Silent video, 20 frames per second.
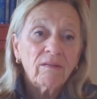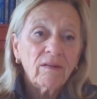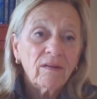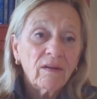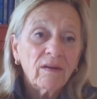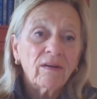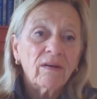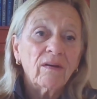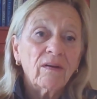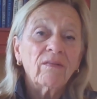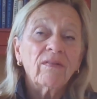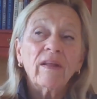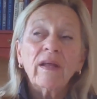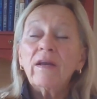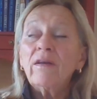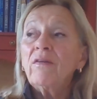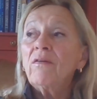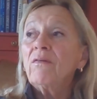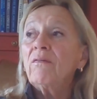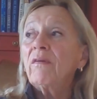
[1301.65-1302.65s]

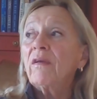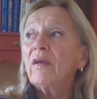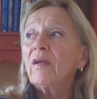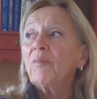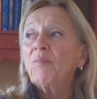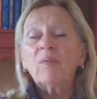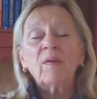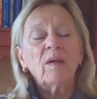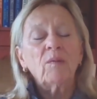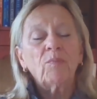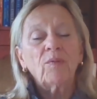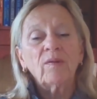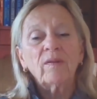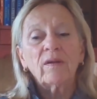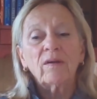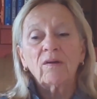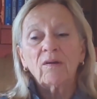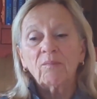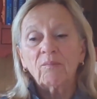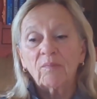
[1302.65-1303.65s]
then you get people
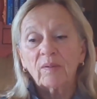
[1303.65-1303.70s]
that are